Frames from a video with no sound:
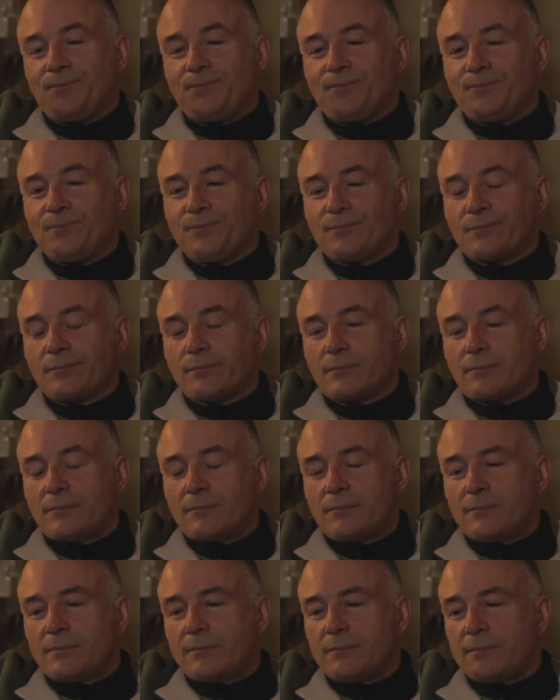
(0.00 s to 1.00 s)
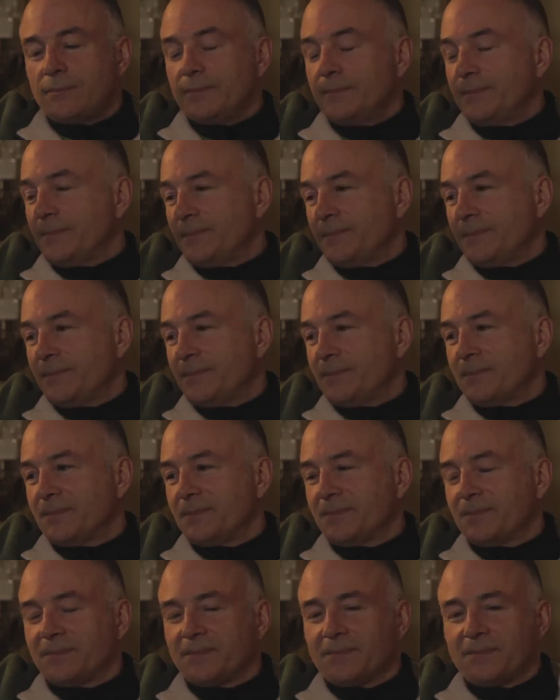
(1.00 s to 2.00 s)

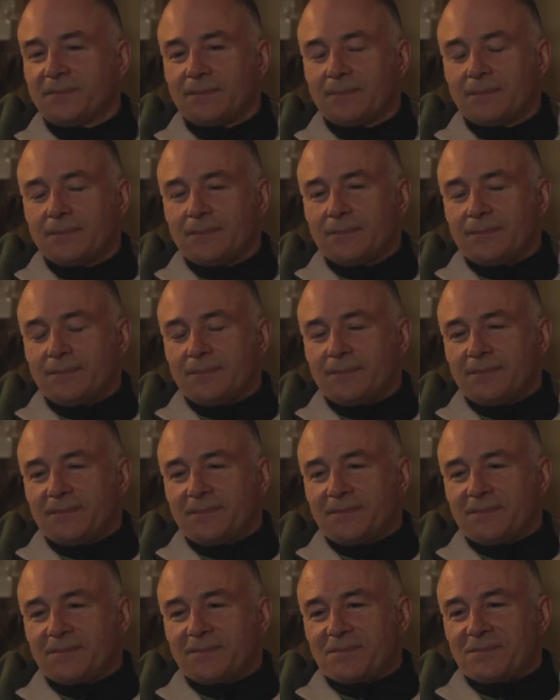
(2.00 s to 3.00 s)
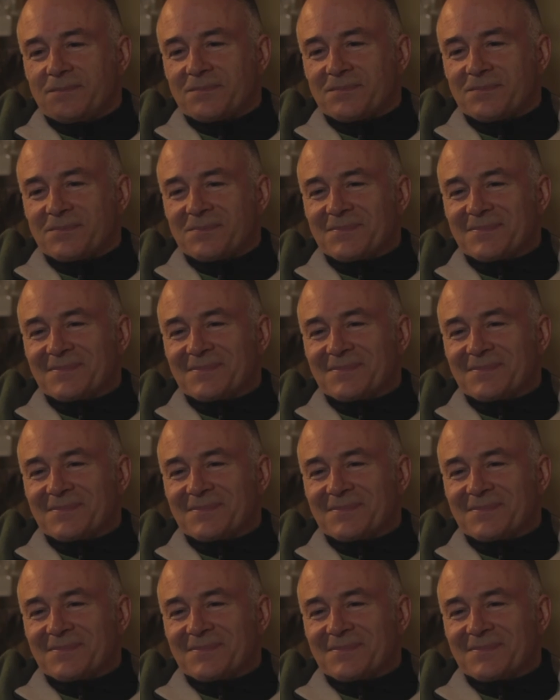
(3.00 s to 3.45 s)
The person shown says nothing.